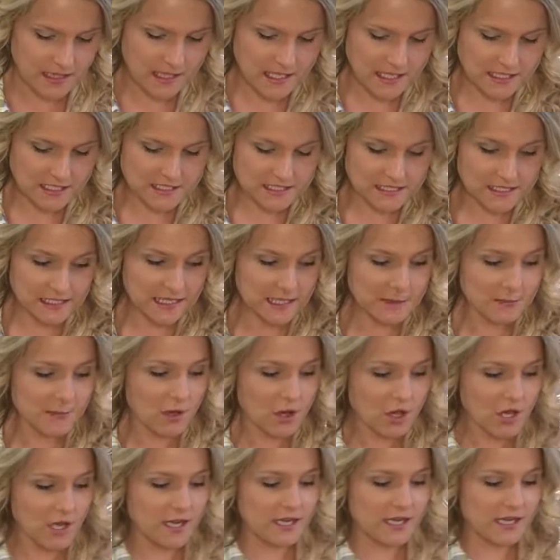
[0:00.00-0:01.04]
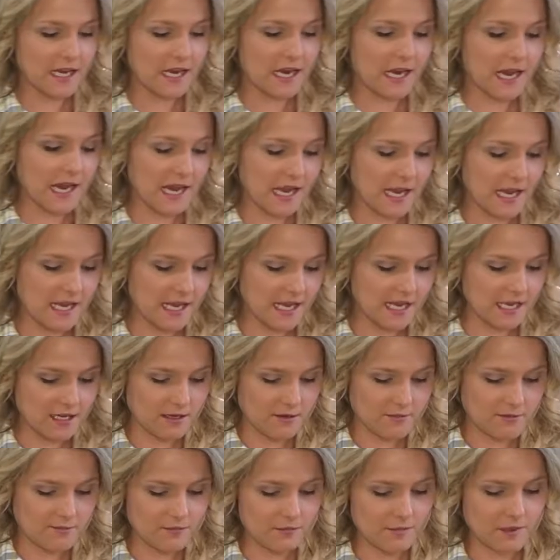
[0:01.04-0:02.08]
And just lay them on a
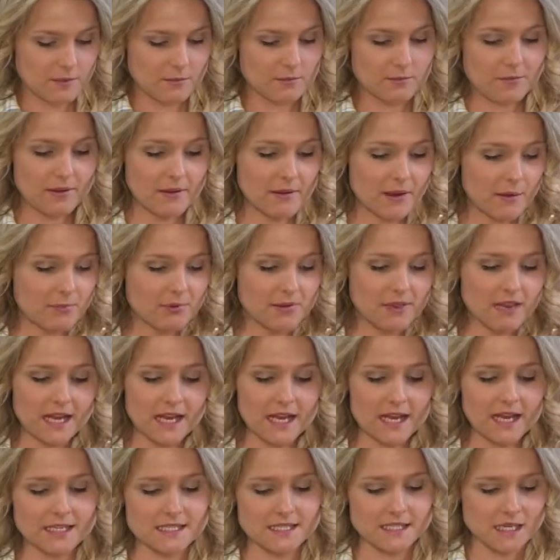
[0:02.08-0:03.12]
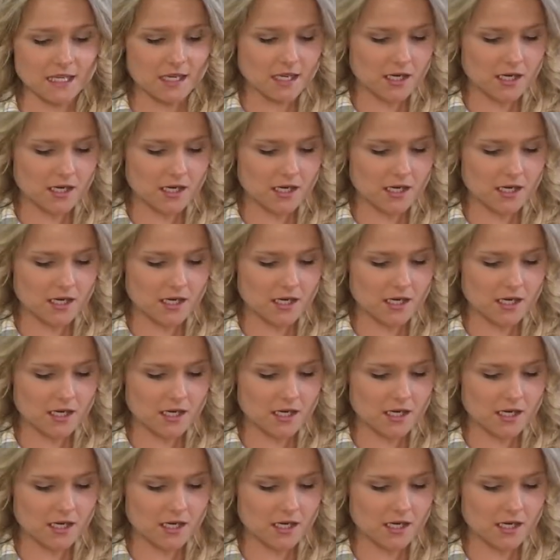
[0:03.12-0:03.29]
plate,